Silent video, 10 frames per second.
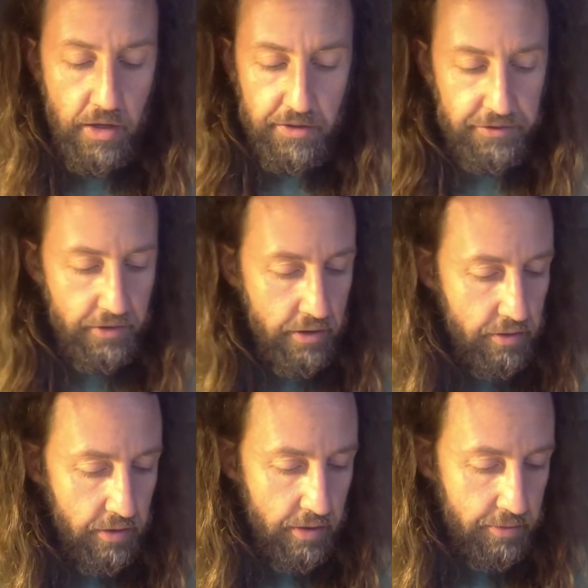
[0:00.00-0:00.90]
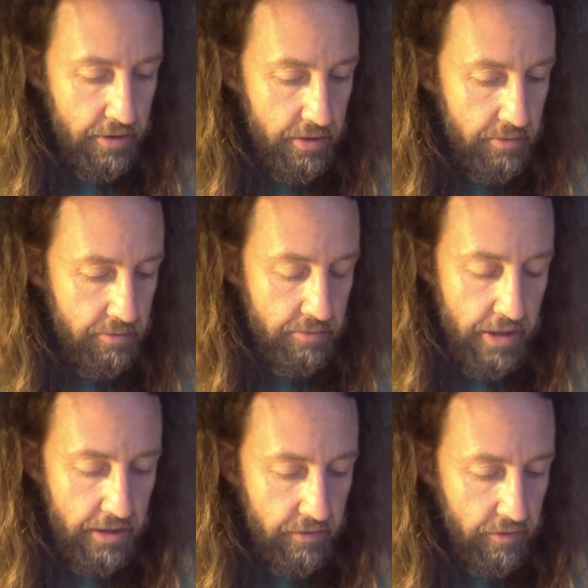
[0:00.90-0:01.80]
So I'm going to
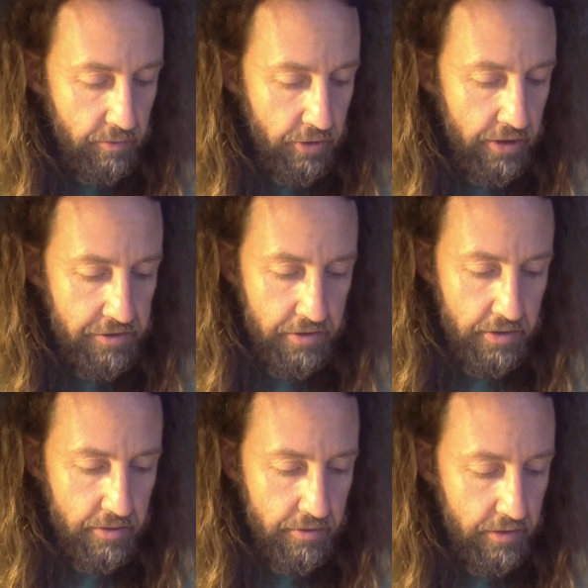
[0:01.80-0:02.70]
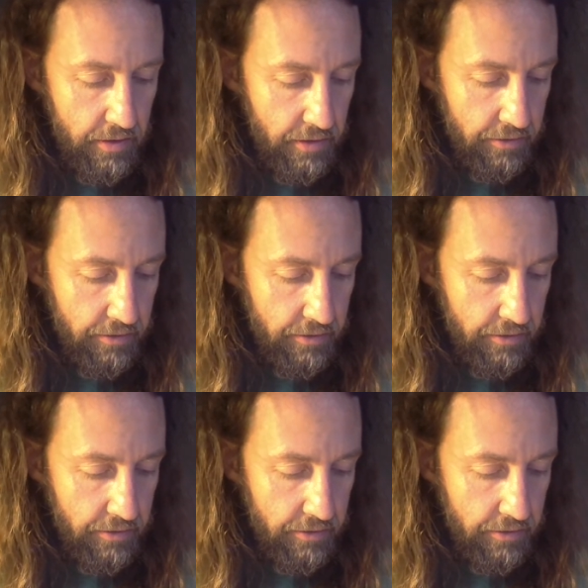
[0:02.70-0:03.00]
make some ratios here.